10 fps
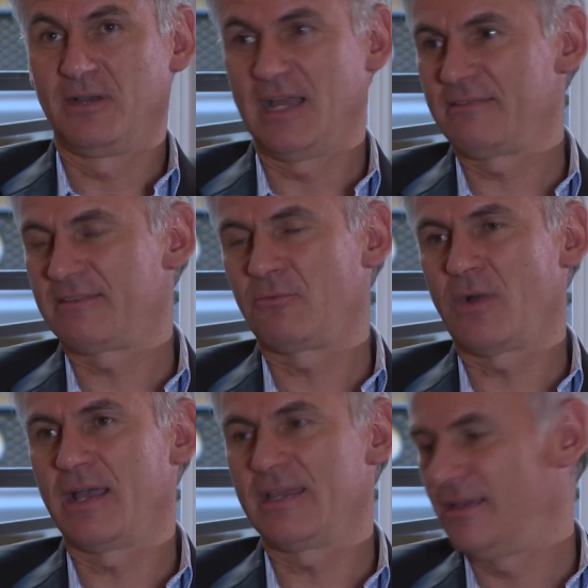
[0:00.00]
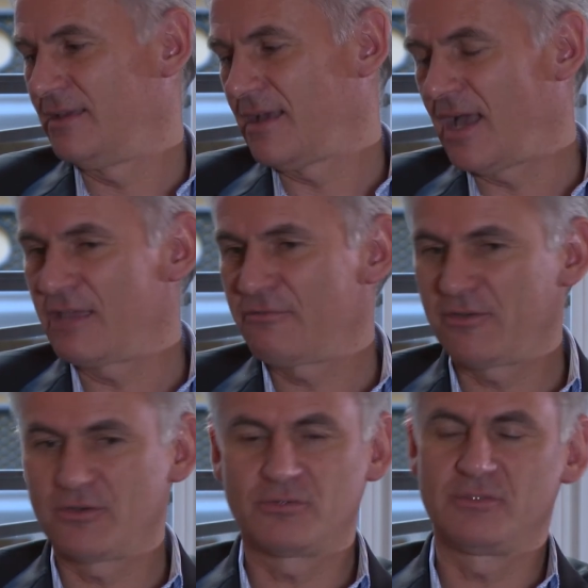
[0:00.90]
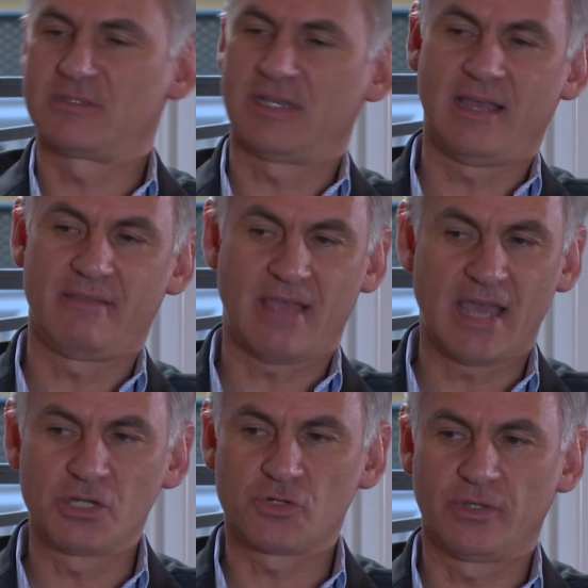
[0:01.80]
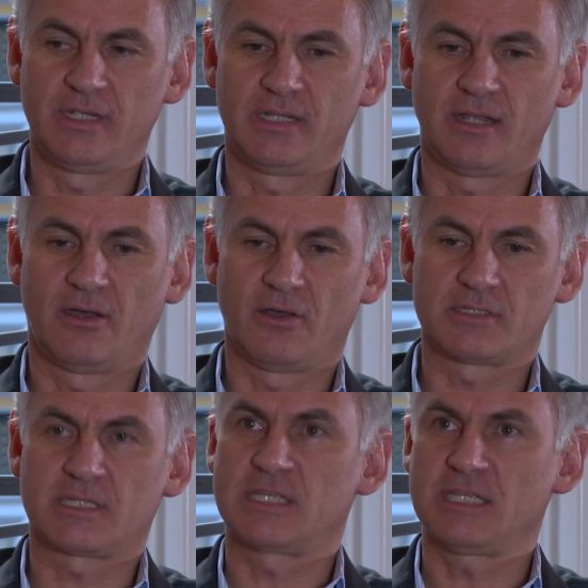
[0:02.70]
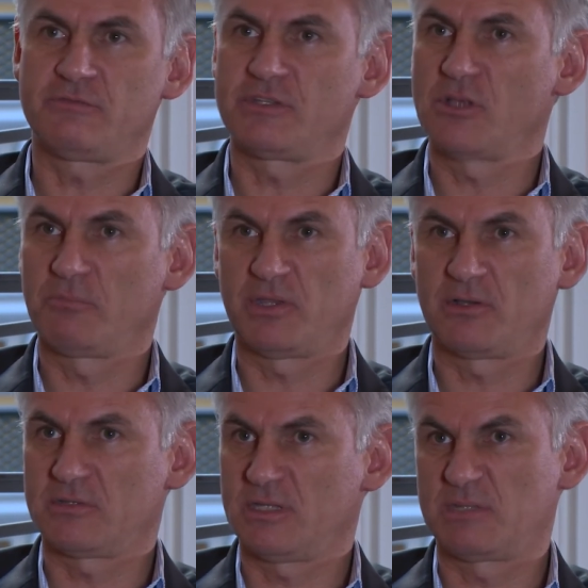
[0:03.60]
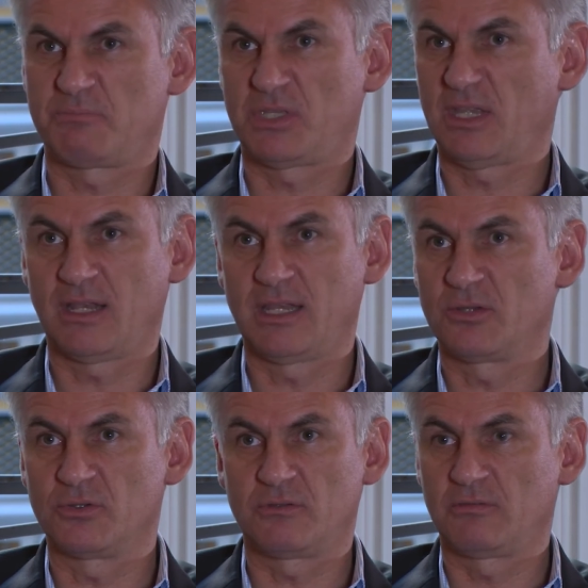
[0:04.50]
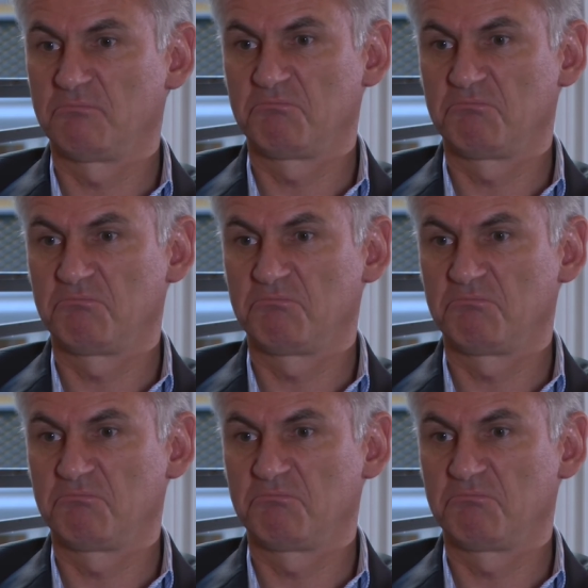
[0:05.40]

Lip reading: And why iPhones and Android are successful is not because it's a particularly good